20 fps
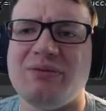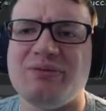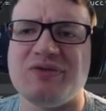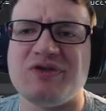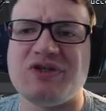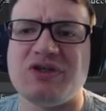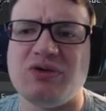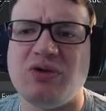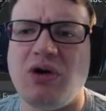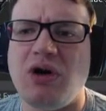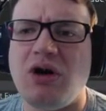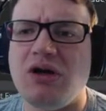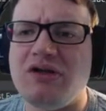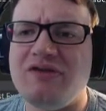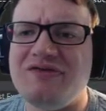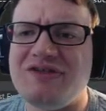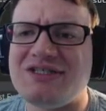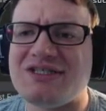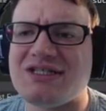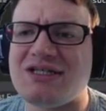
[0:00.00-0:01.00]
So all
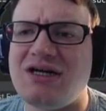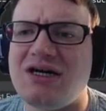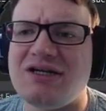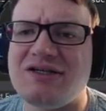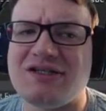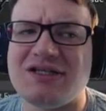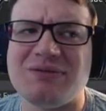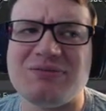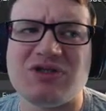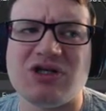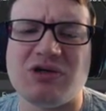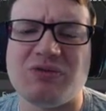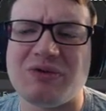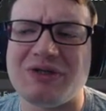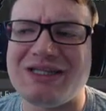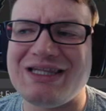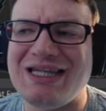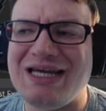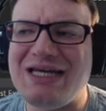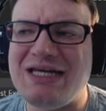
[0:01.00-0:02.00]
of these concepts are
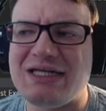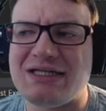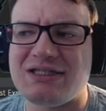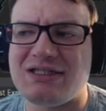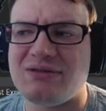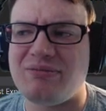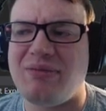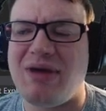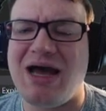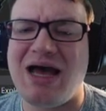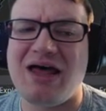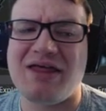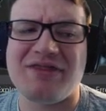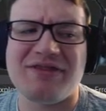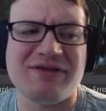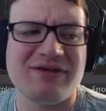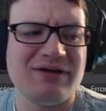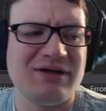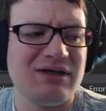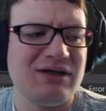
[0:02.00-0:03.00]
related to
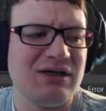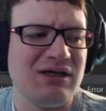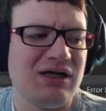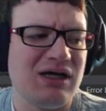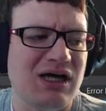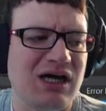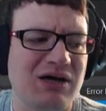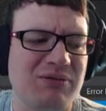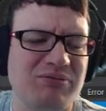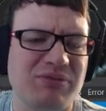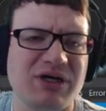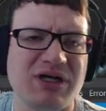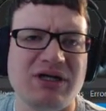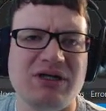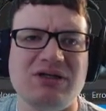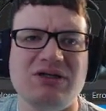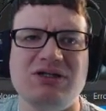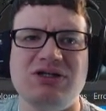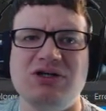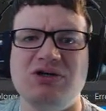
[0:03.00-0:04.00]
math,
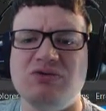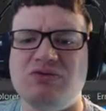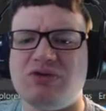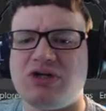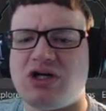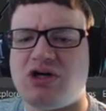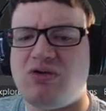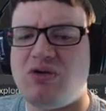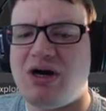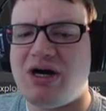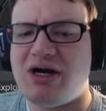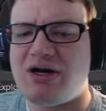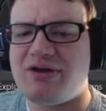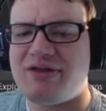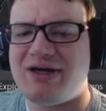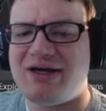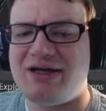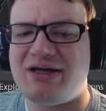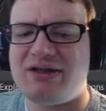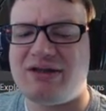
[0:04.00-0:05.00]
but don't require
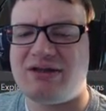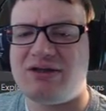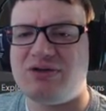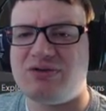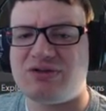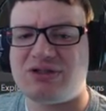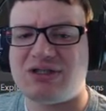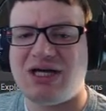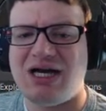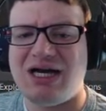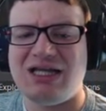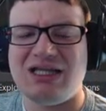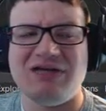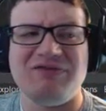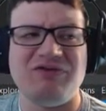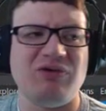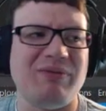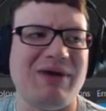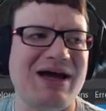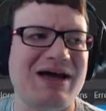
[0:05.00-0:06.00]
those
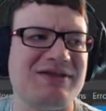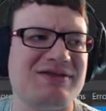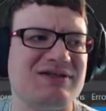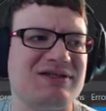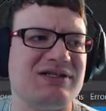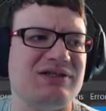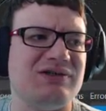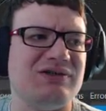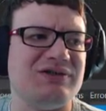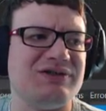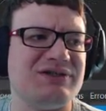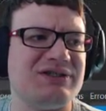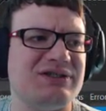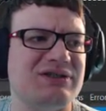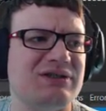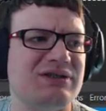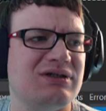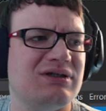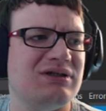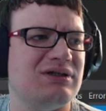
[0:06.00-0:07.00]
high-level math skills.
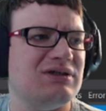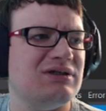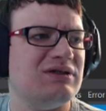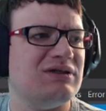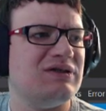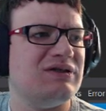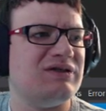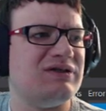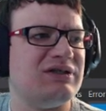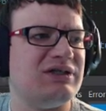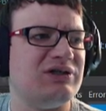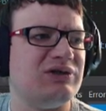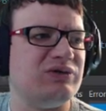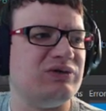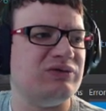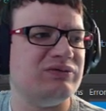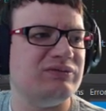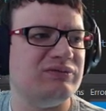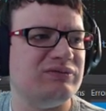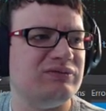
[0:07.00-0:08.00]
So